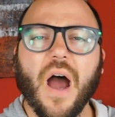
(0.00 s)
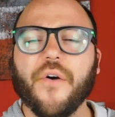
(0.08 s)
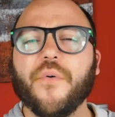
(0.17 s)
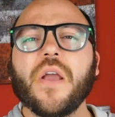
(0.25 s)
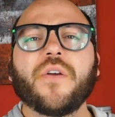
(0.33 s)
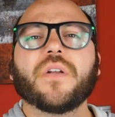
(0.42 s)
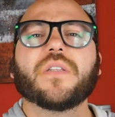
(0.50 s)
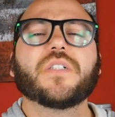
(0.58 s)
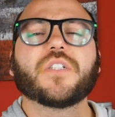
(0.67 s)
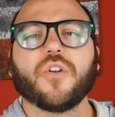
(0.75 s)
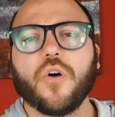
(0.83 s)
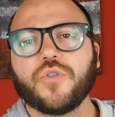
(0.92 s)
I reckon it
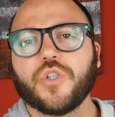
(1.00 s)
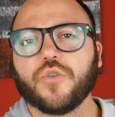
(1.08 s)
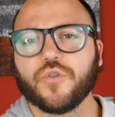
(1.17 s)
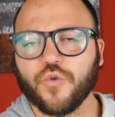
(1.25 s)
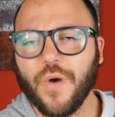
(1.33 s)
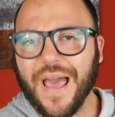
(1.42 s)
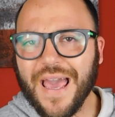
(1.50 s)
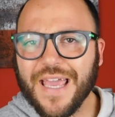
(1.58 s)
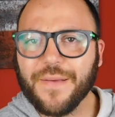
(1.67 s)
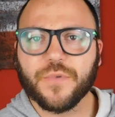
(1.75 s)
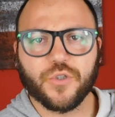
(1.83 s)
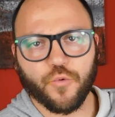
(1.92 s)
is logical to
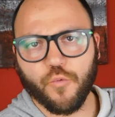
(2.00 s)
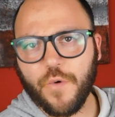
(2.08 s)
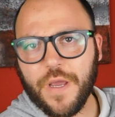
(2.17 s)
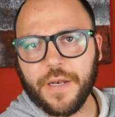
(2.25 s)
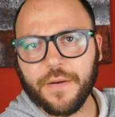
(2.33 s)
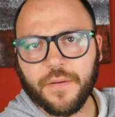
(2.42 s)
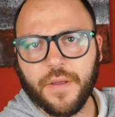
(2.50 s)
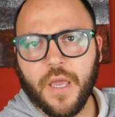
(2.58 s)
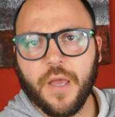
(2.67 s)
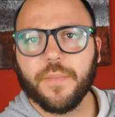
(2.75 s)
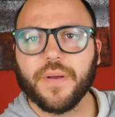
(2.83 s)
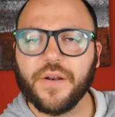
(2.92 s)
aim to win,
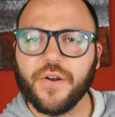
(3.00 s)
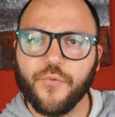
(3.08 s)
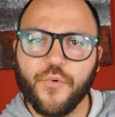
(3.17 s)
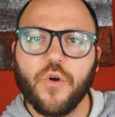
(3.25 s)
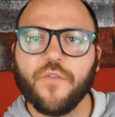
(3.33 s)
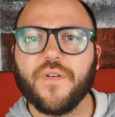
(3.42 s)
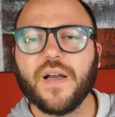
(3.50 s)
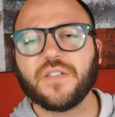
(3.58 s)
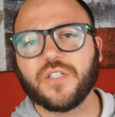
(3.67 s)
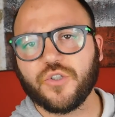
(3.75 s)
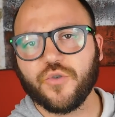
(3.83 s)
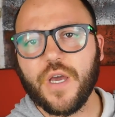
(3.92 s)
but in a real fight
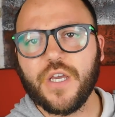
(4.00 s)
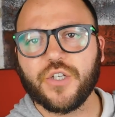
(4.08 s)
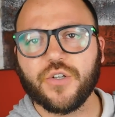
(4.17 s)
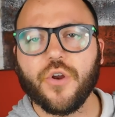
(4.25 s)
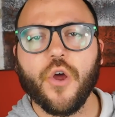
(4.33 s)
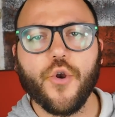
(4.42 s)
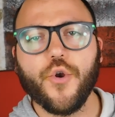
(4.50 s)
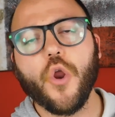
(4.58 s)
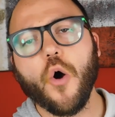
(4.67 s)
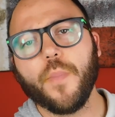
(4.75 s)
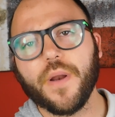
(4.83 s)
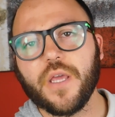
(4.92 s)
situation,
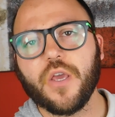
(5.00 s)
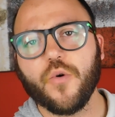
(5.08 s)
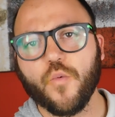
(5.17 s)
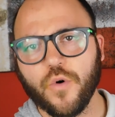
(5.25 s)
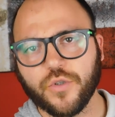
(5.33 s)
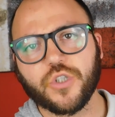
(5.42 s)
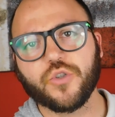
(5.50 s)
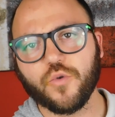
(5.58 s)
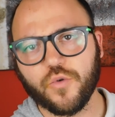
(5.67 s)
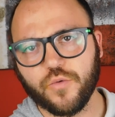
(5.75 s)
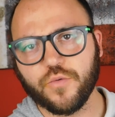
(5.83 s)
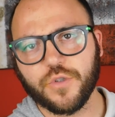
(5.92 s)
nobody wants to
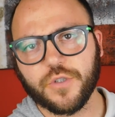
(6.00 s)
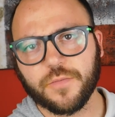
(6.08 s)
lose.